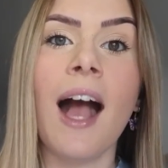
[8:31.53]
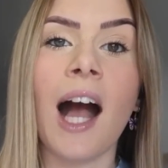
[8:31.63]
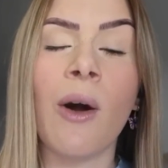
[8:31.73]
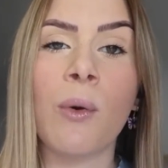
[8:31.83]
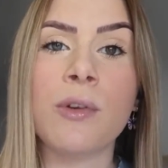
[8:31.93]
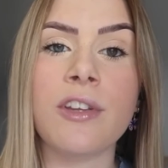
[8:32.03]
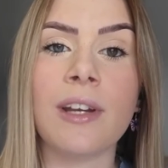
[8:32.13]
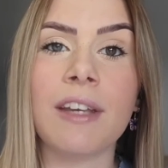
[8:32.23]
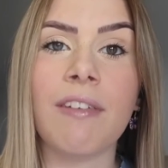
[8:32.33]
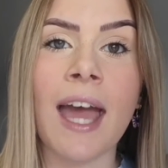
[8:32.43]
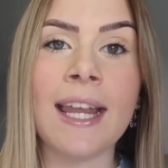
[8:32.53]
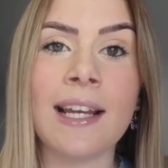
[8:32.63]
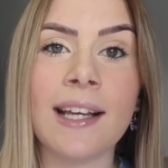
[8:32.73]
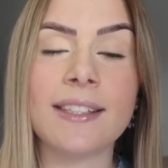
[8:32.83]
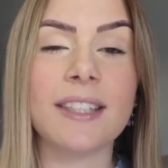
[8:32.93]
I'll also leave any
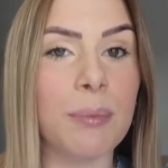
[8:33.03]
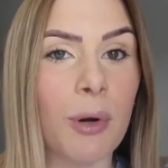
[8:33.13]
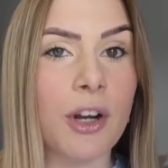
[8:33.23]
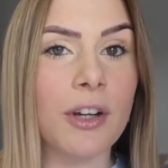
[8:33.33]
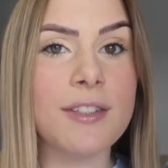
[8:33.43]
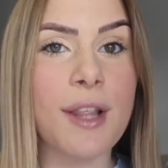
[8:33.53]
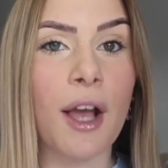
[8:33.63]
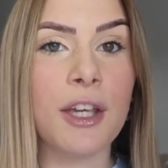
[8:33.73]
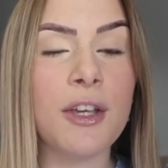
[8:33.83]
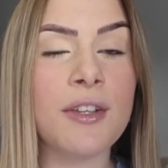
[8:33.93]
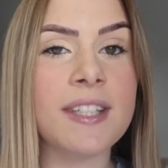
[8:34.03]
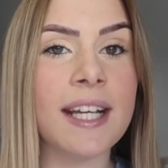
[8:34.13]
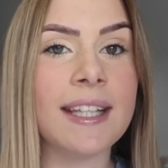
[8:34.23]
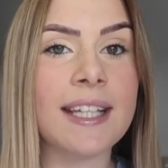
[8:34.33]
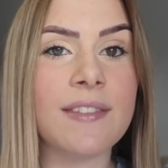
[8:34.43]
links to the products that I used
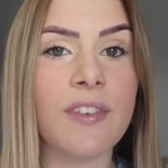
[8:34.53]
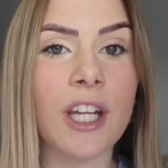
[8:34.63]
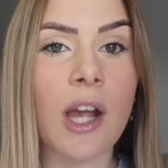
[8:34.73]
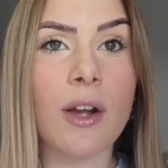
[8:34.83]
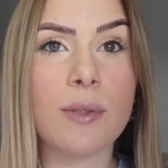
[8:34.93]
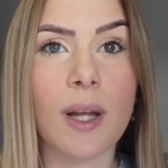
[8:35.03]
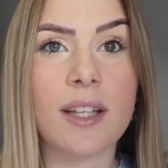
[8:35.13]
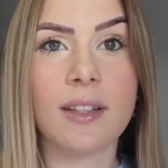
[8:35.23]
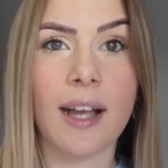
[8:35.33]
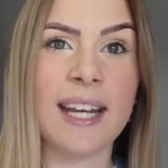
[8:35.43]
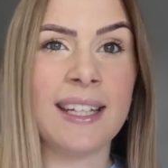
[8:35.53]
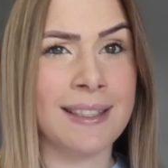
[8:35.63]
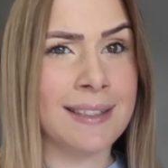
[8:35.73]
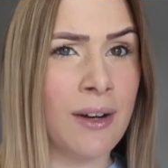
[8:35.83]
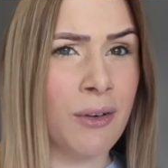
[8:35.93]
in this video, as well as like any
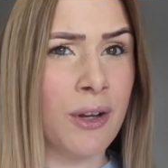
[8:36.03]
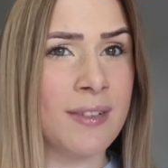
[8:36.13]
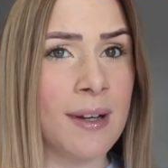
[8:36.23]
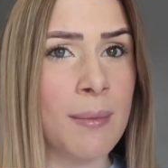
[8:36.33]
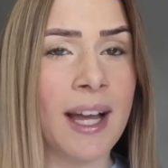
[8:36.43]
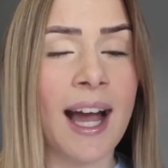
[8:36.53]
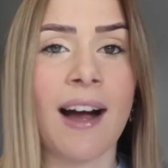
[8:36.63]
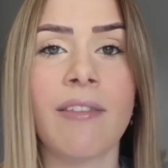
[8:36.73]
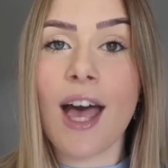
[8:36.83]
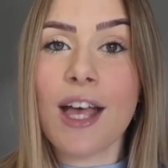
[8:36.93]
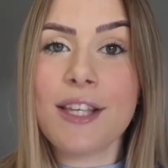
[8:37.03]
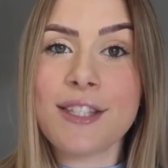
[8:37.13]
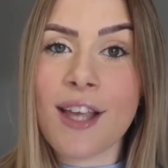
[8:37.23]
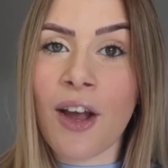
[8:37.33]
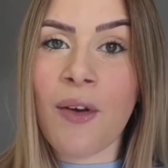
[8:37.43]
discount codes I might have.
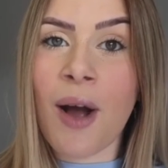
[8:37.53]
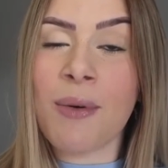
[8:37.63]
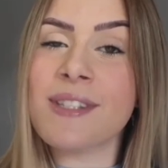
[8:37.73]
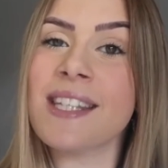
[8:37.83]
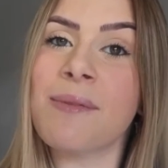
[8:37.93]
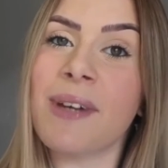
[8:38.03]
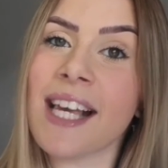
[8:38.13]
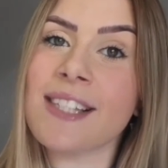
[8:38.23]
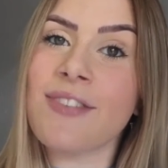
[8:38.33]
So I will see you in my next